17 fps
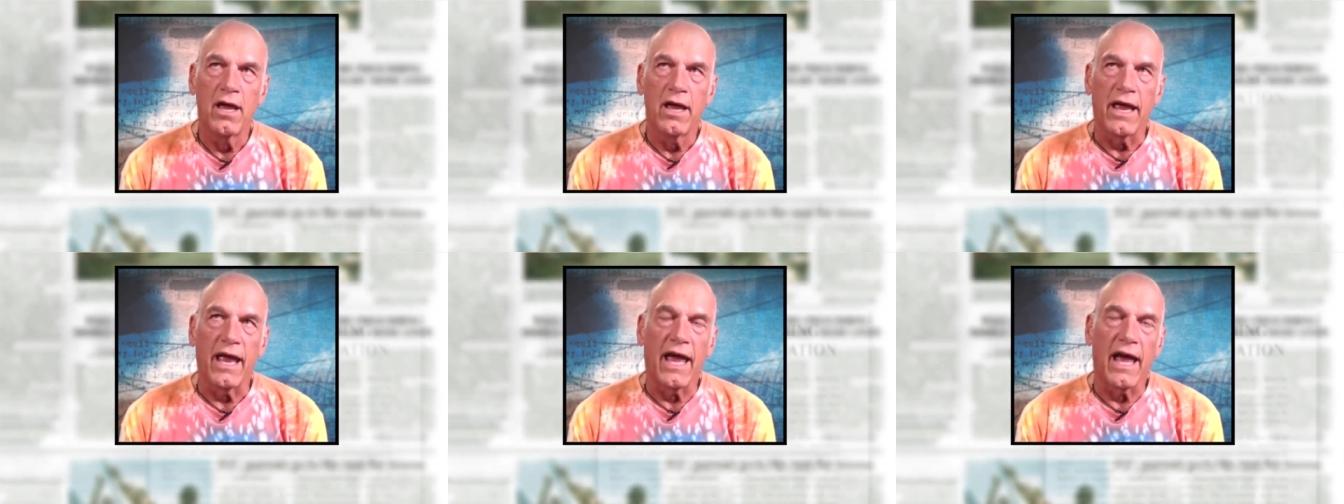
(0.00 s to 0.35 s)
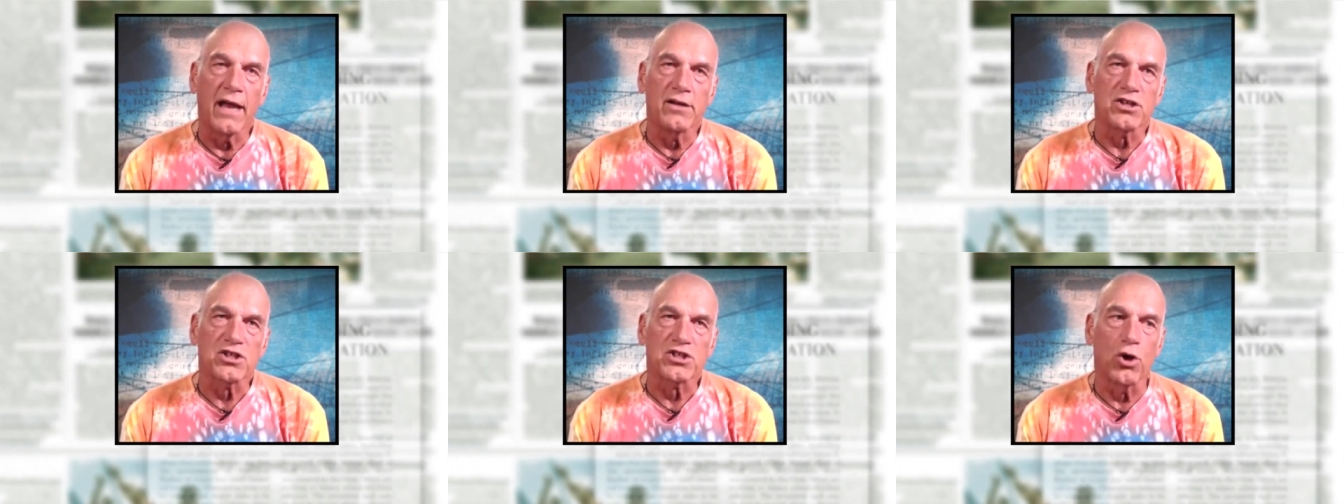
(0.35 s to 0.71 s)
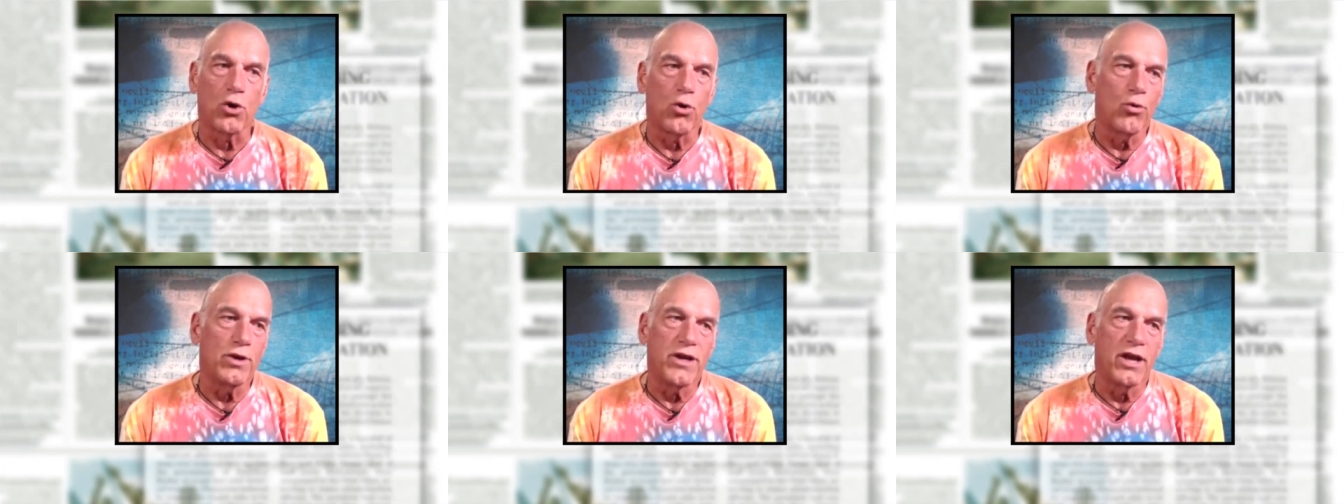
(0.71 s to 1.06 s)
Mm-hmm. And
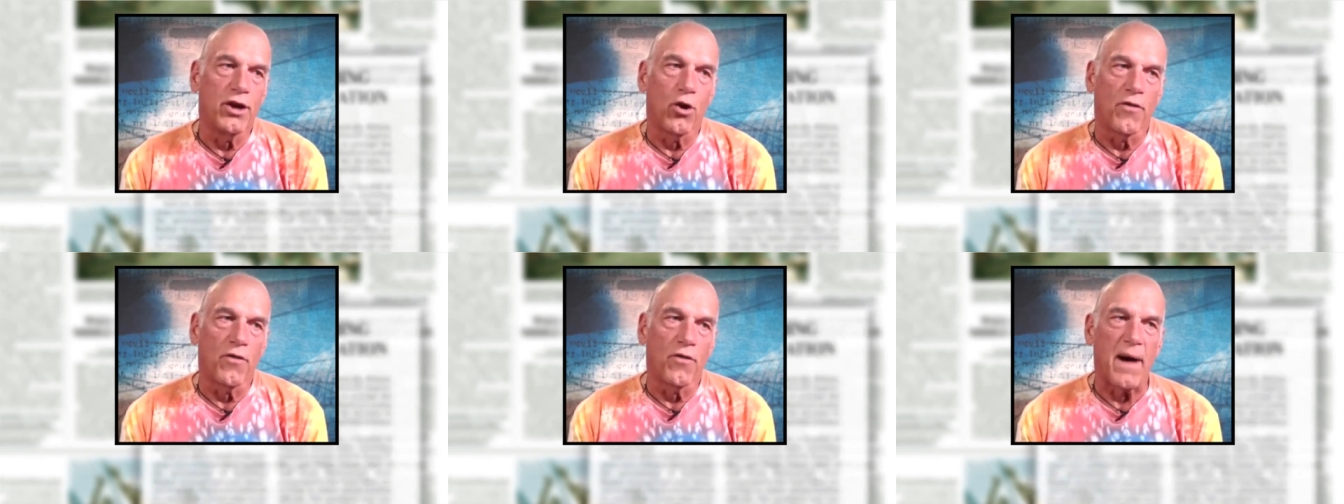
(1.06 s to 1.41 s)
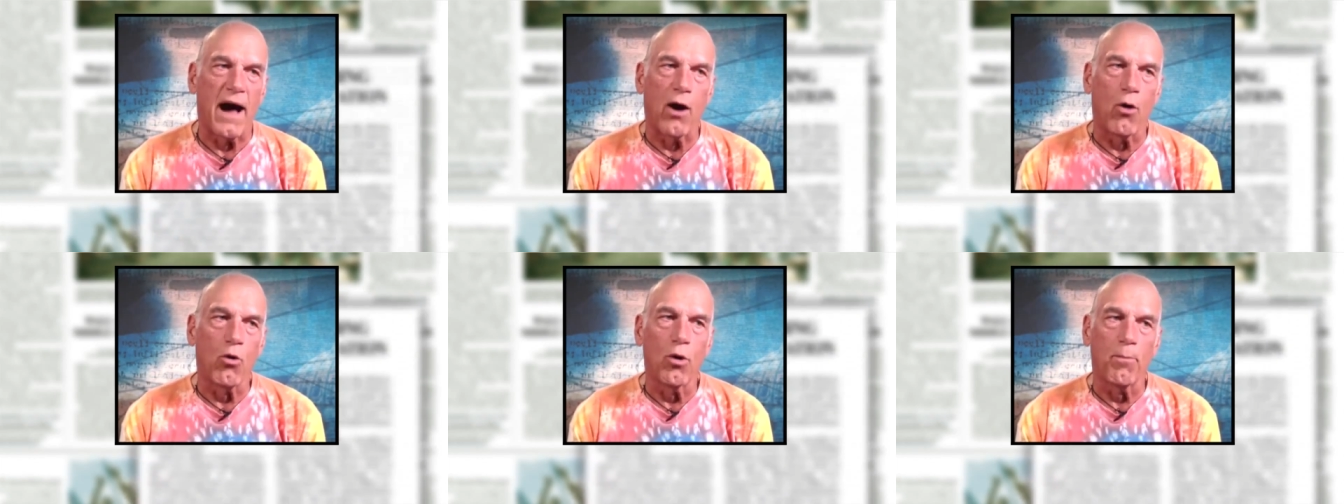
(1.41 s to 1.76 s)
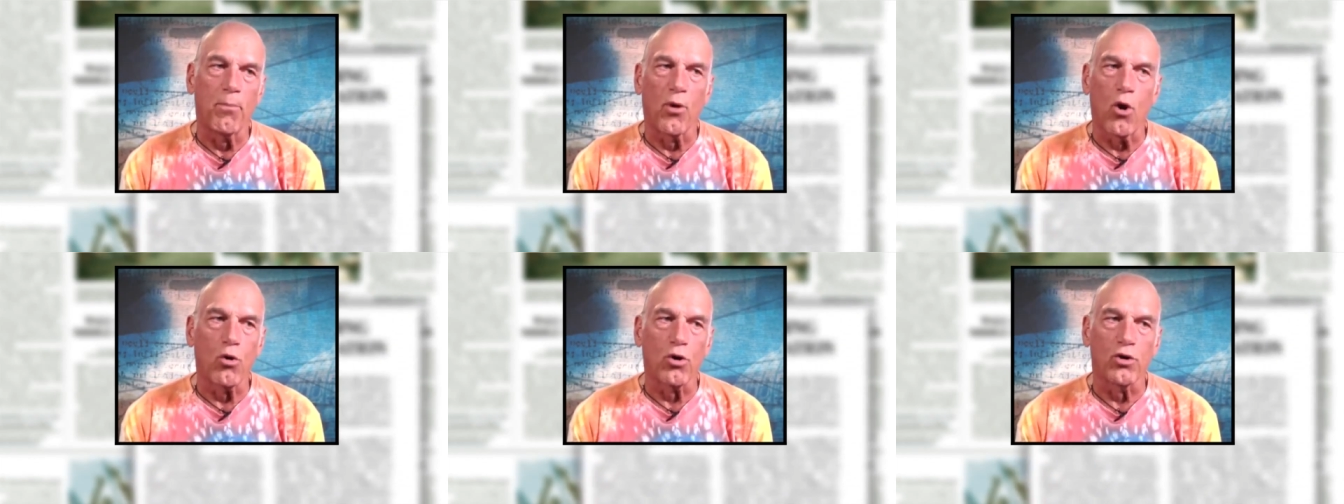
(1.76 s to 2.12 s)
so, you know, the power
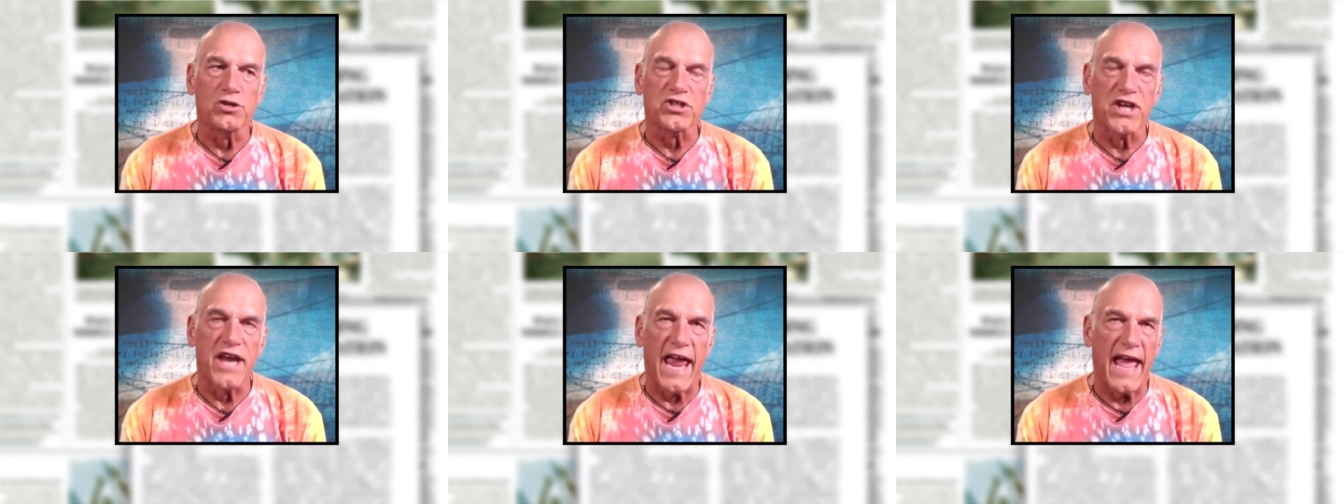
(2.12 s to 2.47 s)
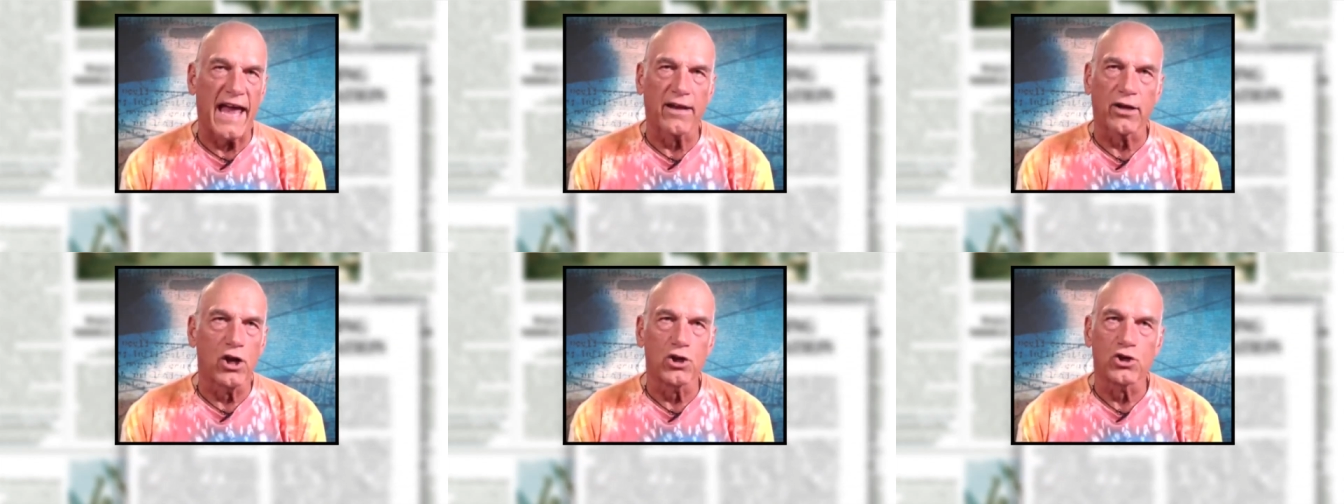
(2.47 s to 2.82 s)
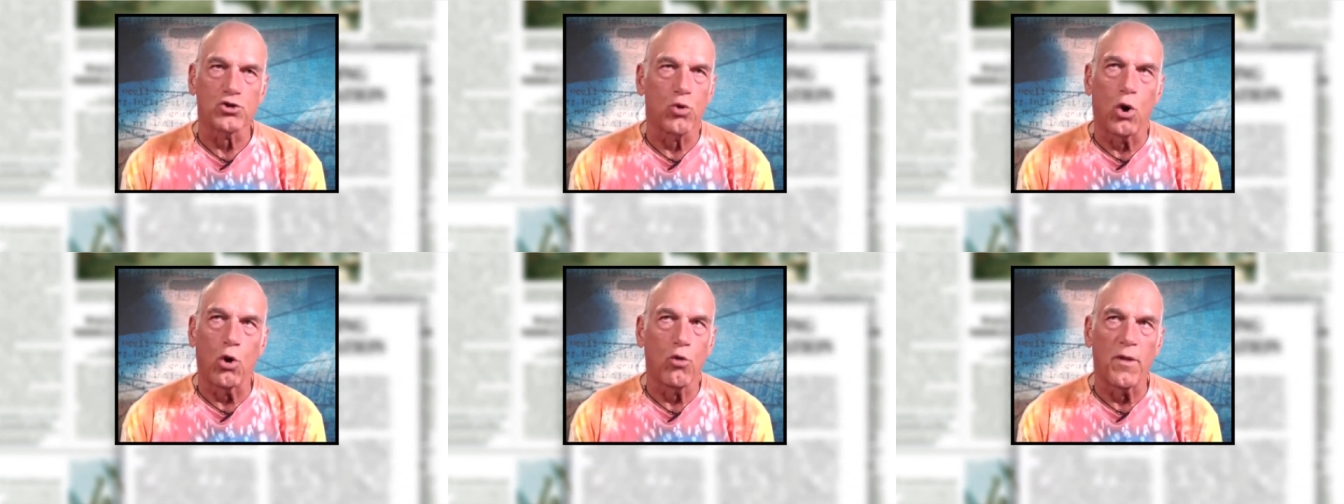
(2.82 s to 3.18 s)
brokers can't
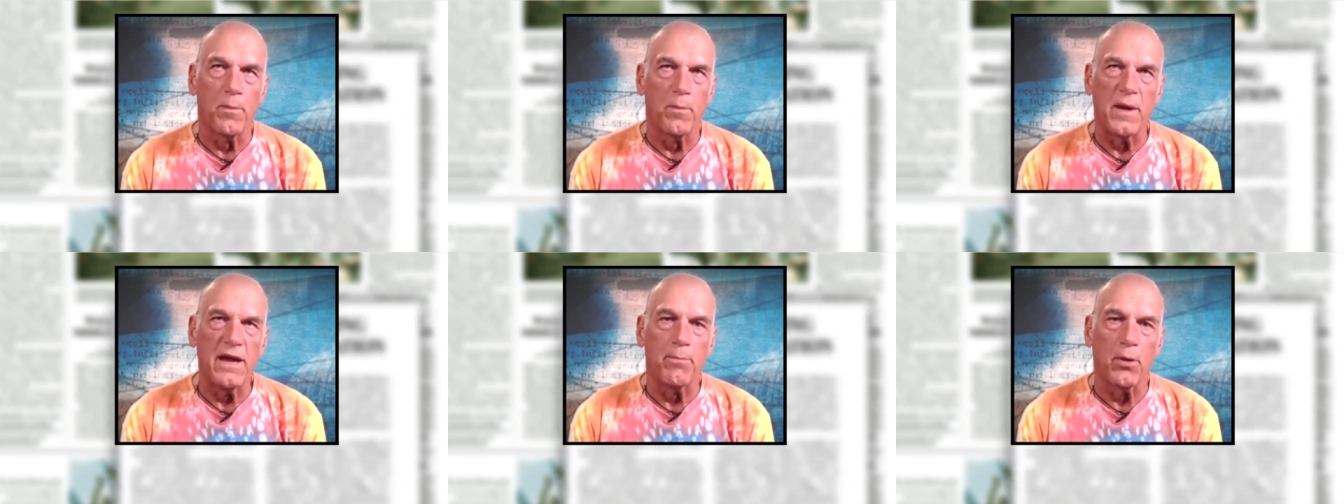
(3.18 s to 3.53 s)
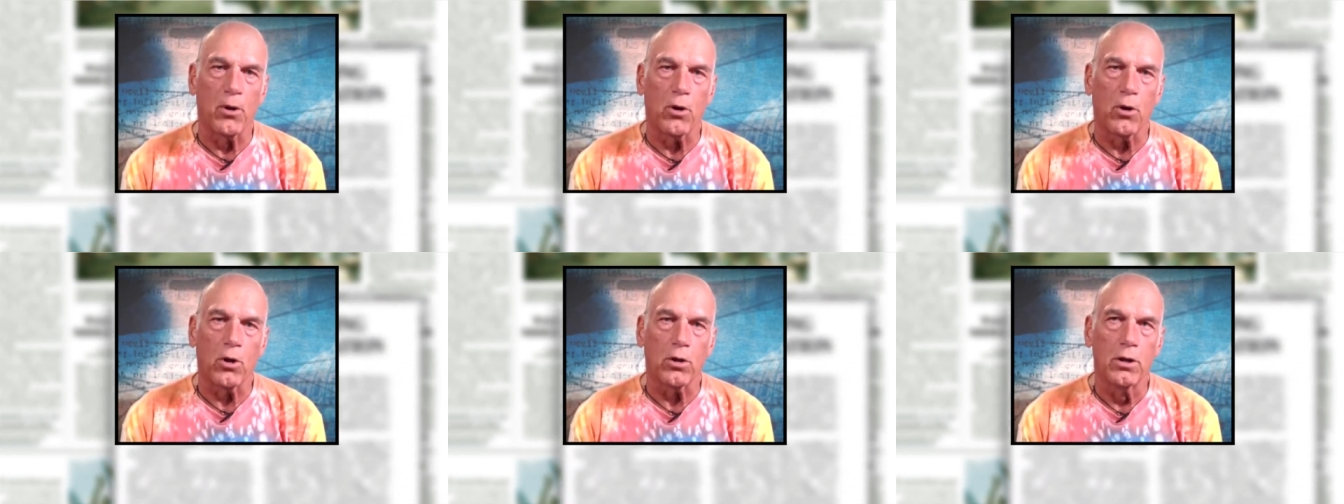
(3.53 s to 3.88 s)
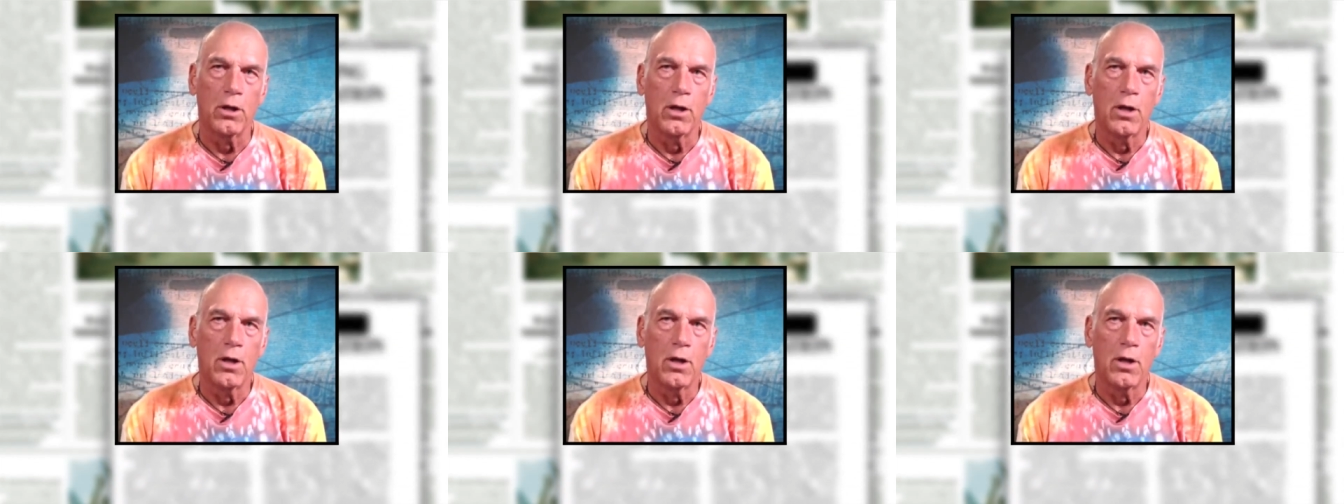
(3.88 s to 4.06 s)
control the people.